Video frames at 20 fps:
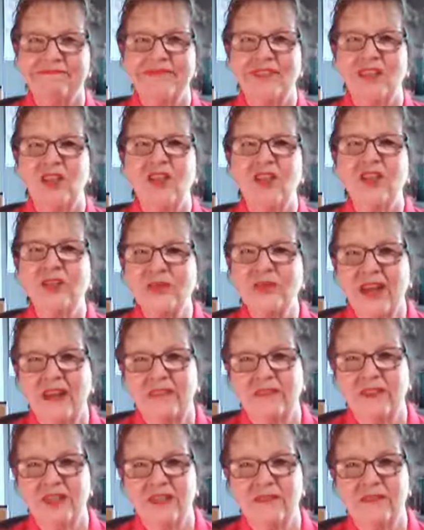You don't
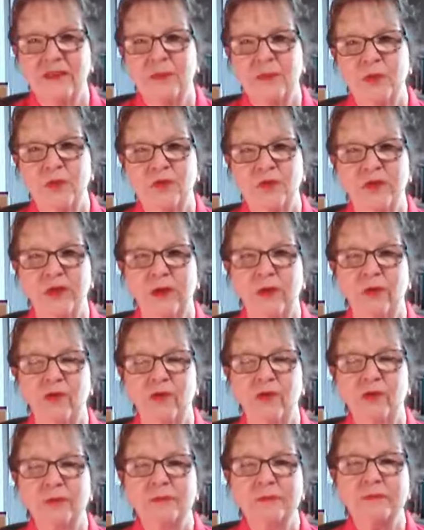have to give up
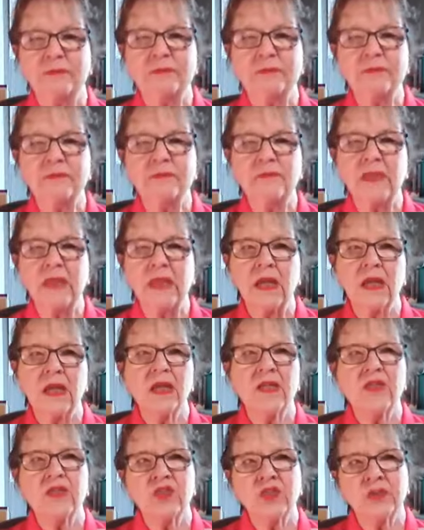yourself.
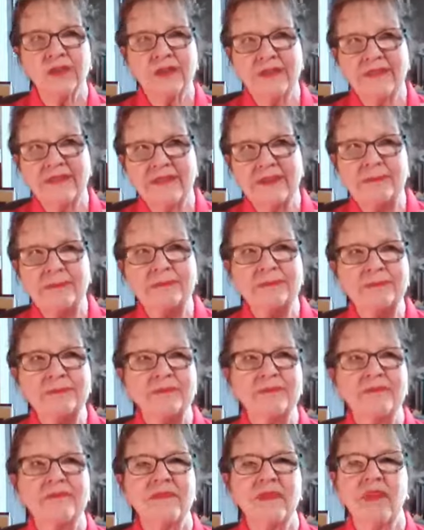So, listen,
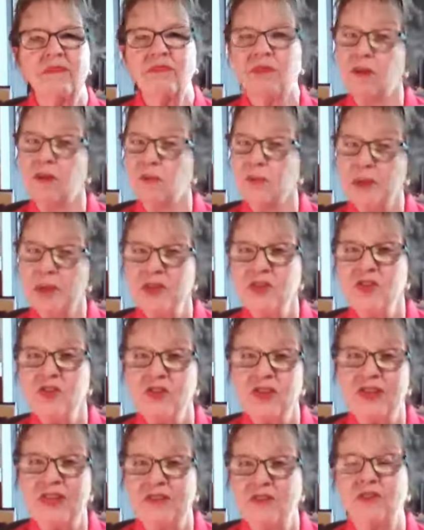if I've piqued
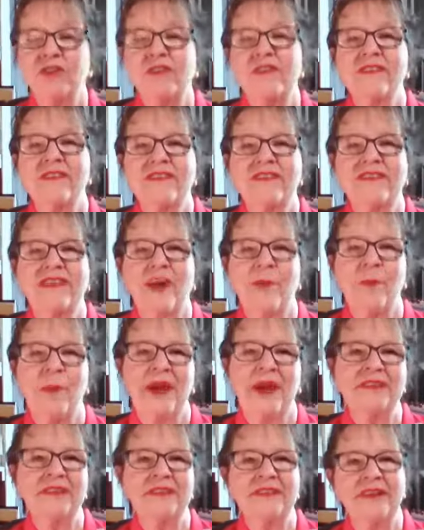your interest
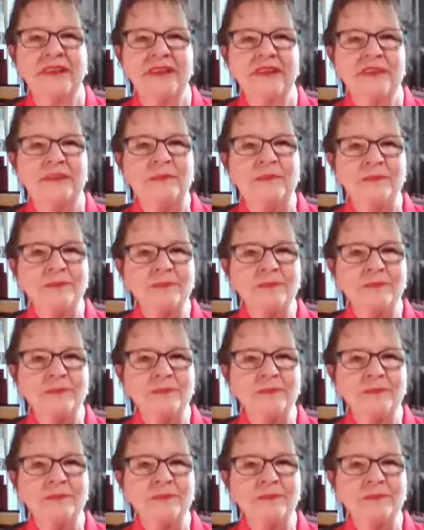about Elaina